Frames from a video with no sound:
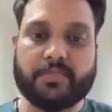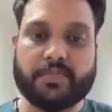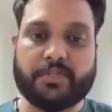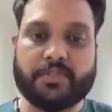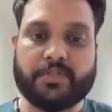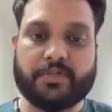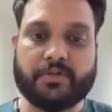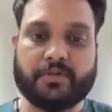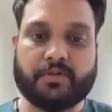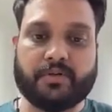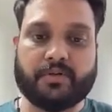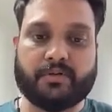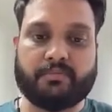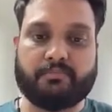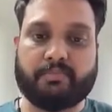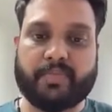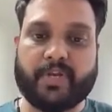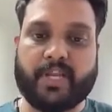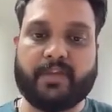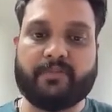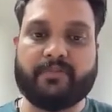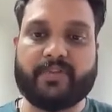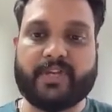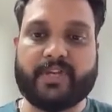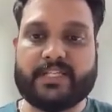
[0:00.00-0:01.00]
Your
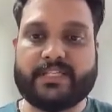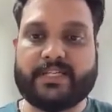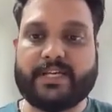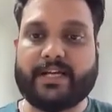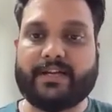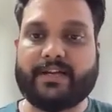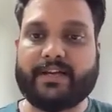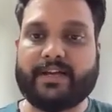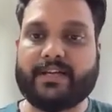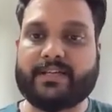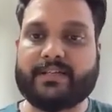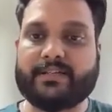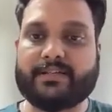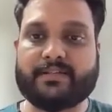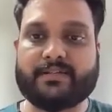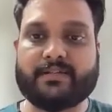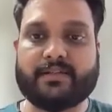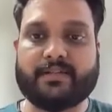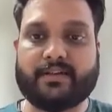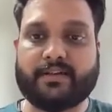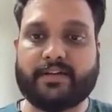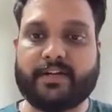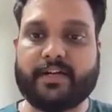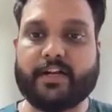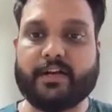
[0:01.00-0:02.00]
previous data
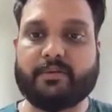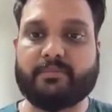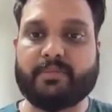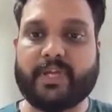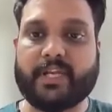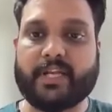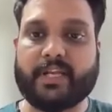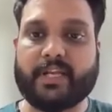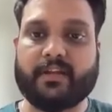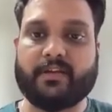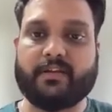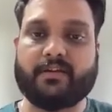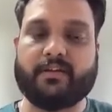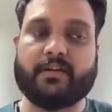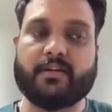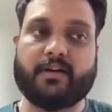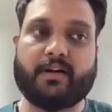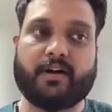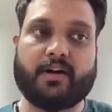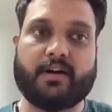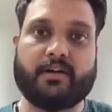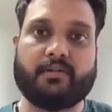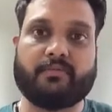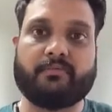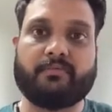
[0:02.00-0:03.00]
is determining
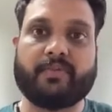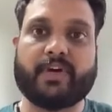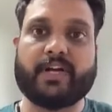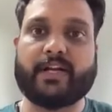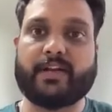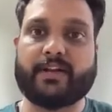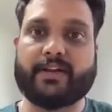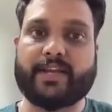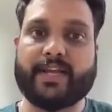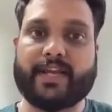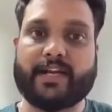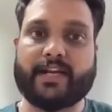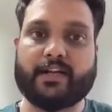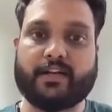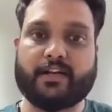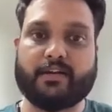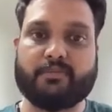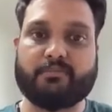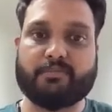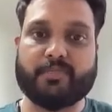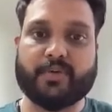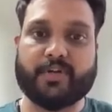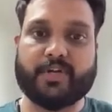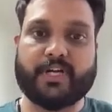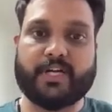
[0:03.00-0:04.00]
what React
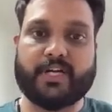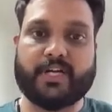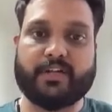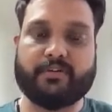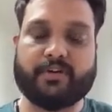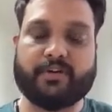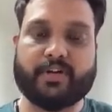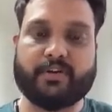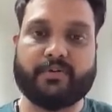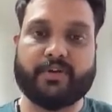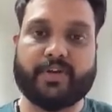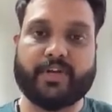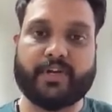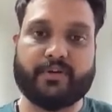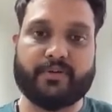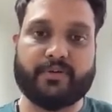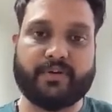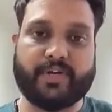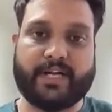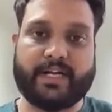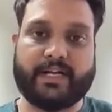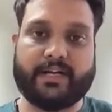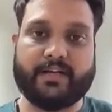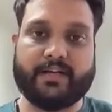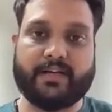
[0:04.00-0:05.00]
component you are going to
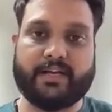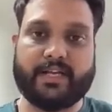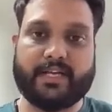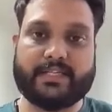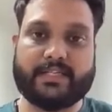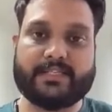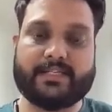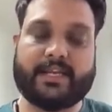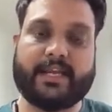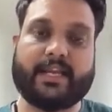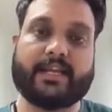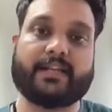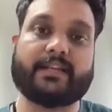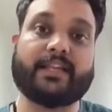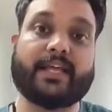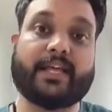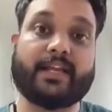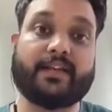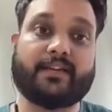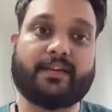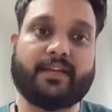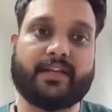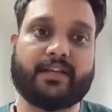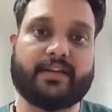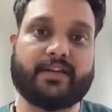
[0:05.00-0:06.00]
render next, and
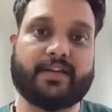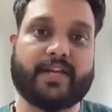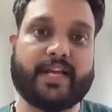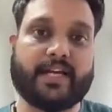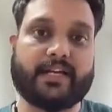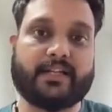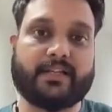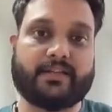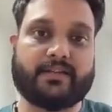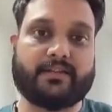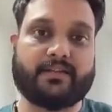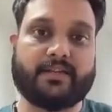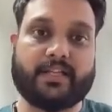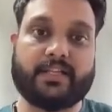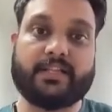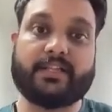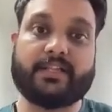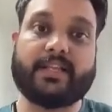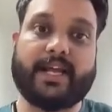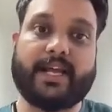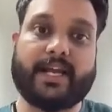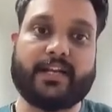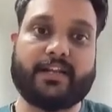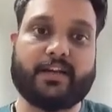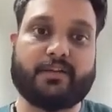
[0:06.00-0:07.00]
then in React,
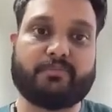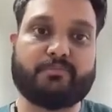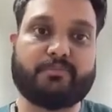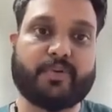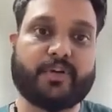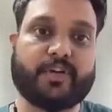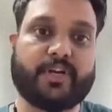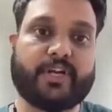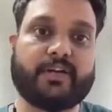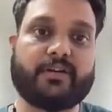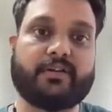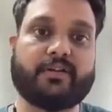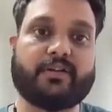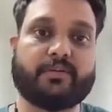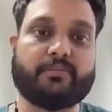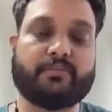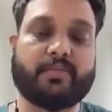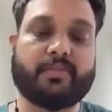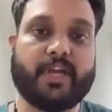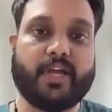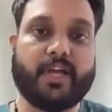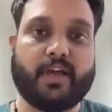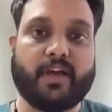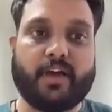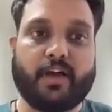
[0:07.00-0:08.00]
in that component,
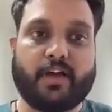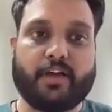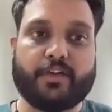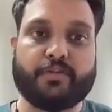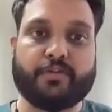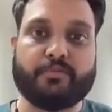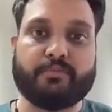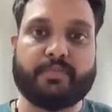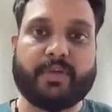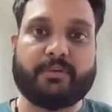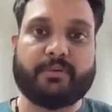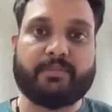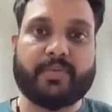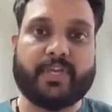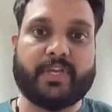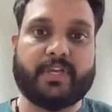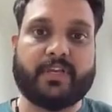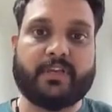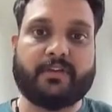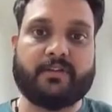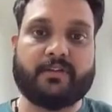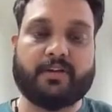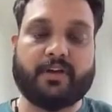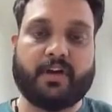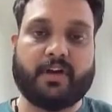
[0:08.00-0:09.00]
you may
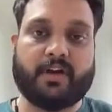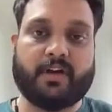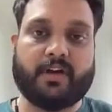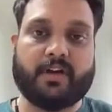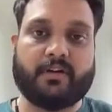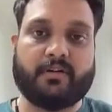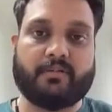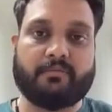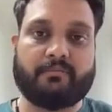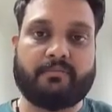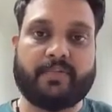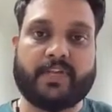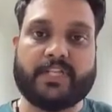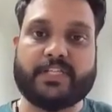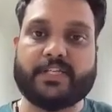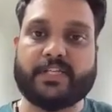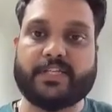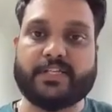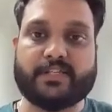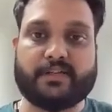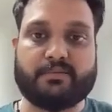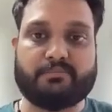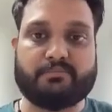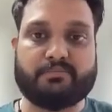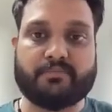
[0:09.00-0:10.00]
be
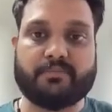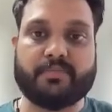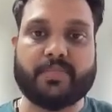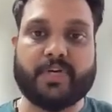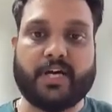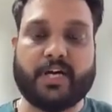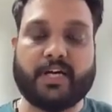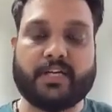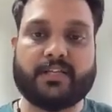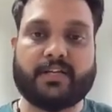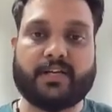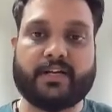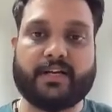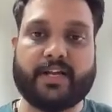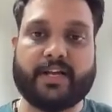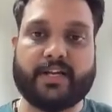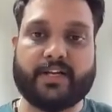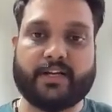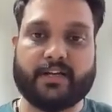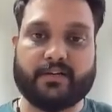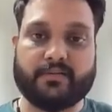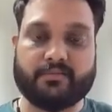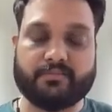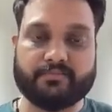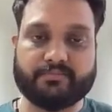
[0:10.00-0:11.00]
fetching some other
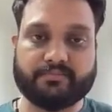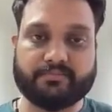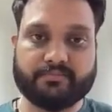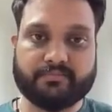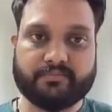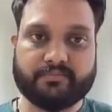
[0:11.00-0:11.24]
data